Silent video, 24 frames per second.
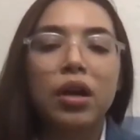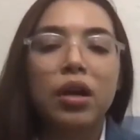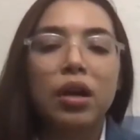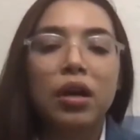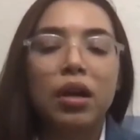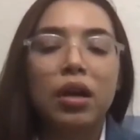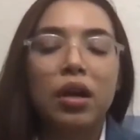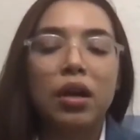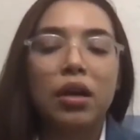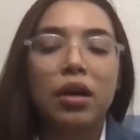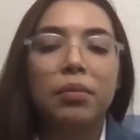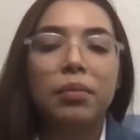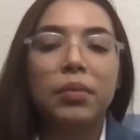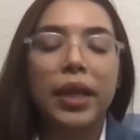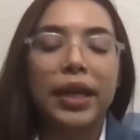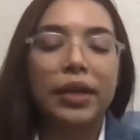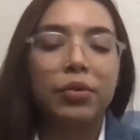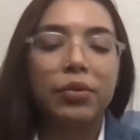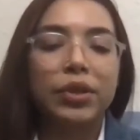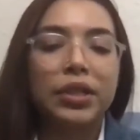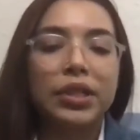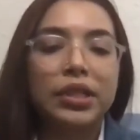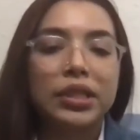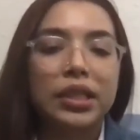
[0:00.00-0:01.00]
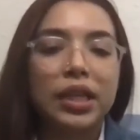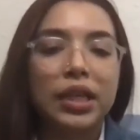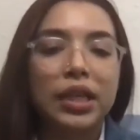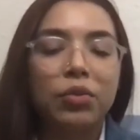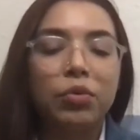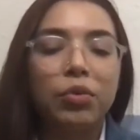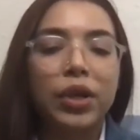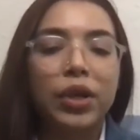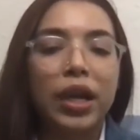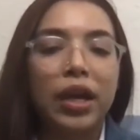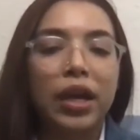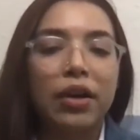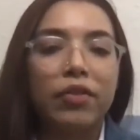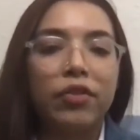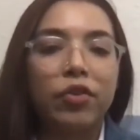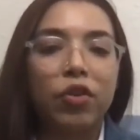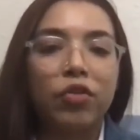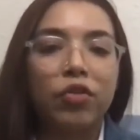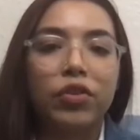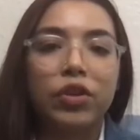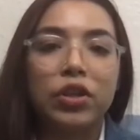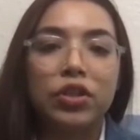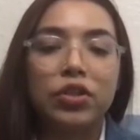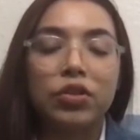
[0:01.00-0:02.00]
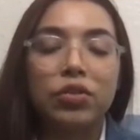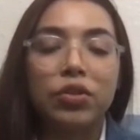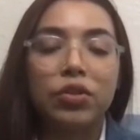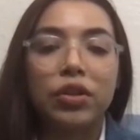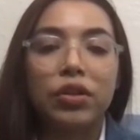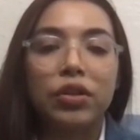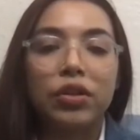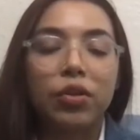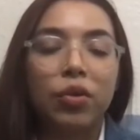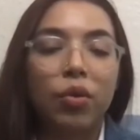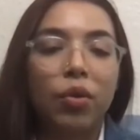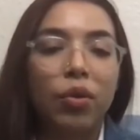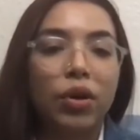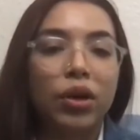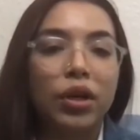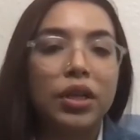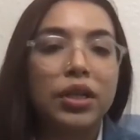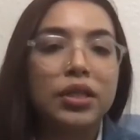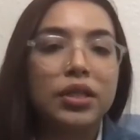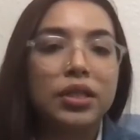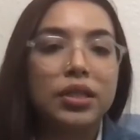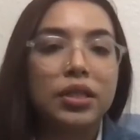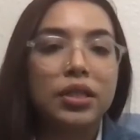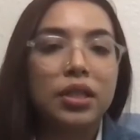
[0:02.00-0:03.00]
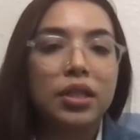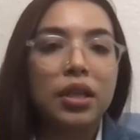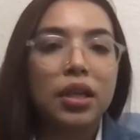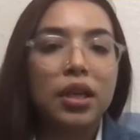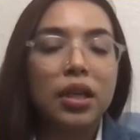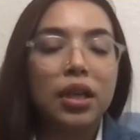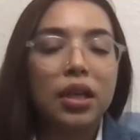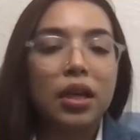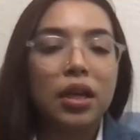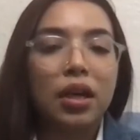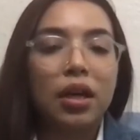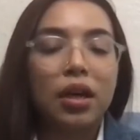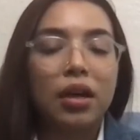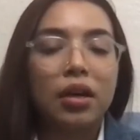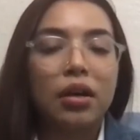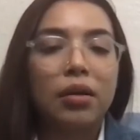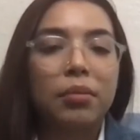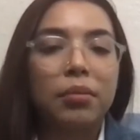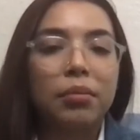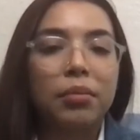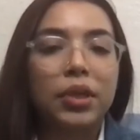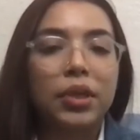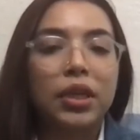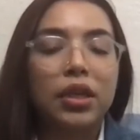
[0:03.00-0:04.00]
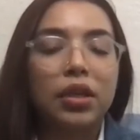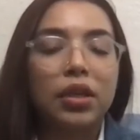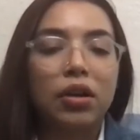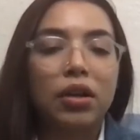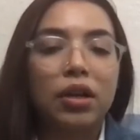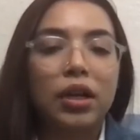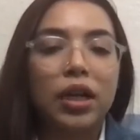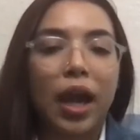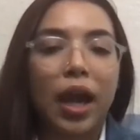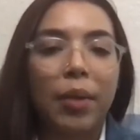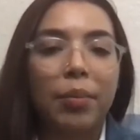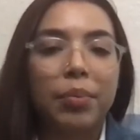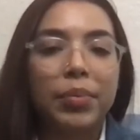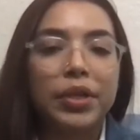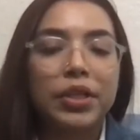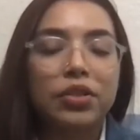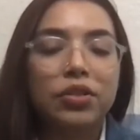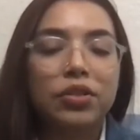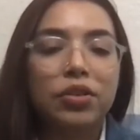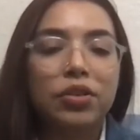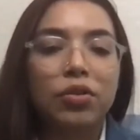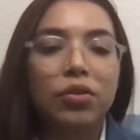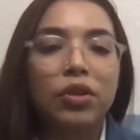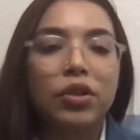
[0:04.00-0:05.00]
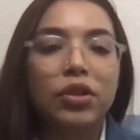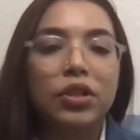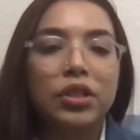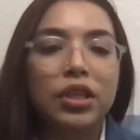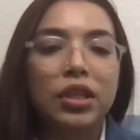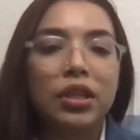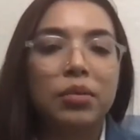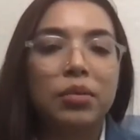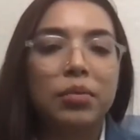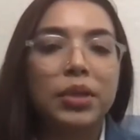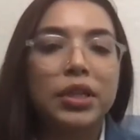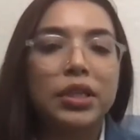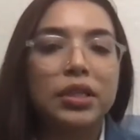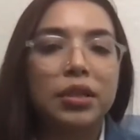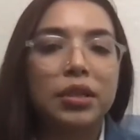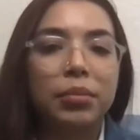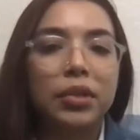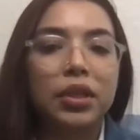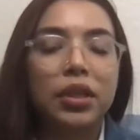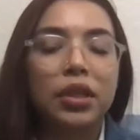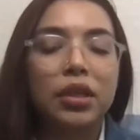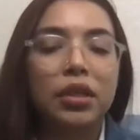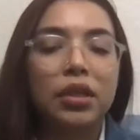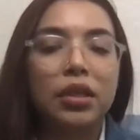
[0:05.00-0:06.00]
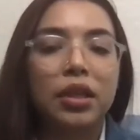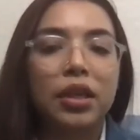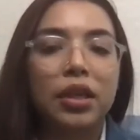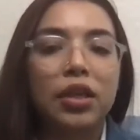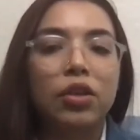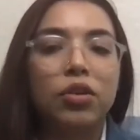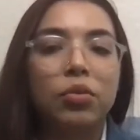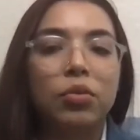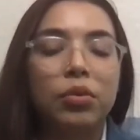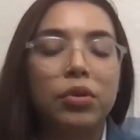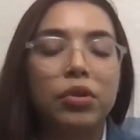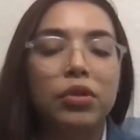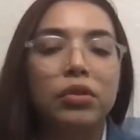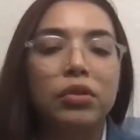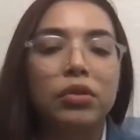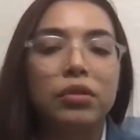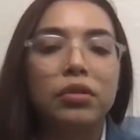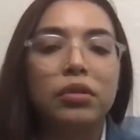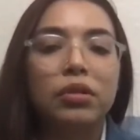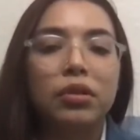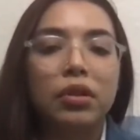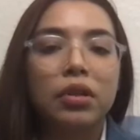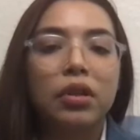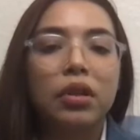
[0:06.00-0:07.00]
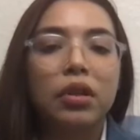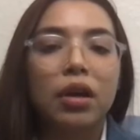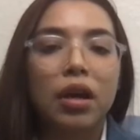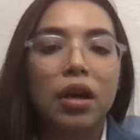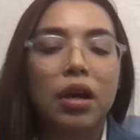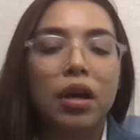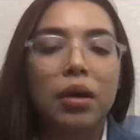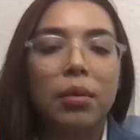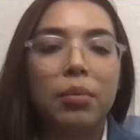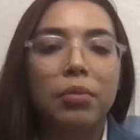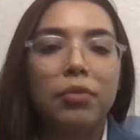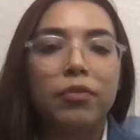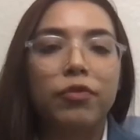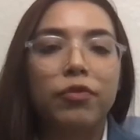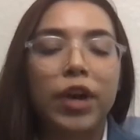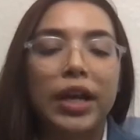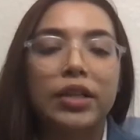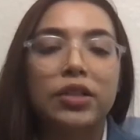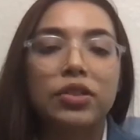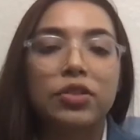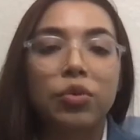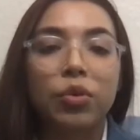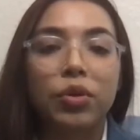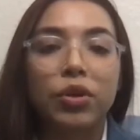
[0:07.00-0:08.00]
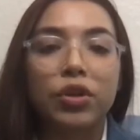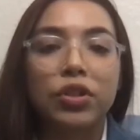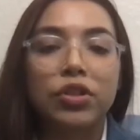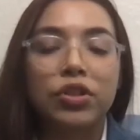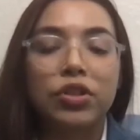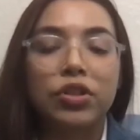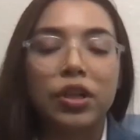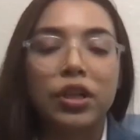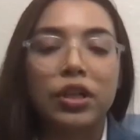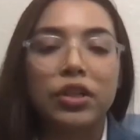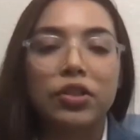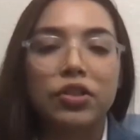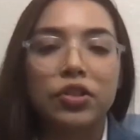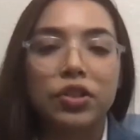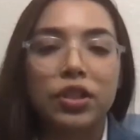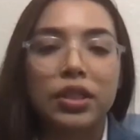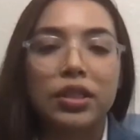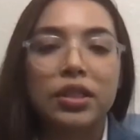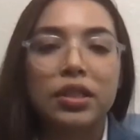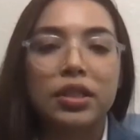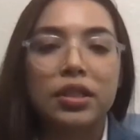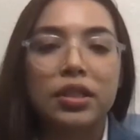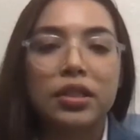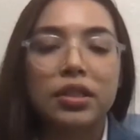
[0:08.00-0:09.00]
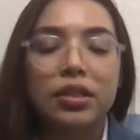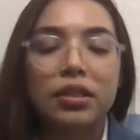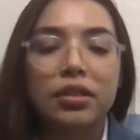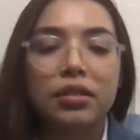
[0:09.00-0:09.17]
Like we said, we have over 200 orgs here on campus. So there's going to be something that you will find towards your interest.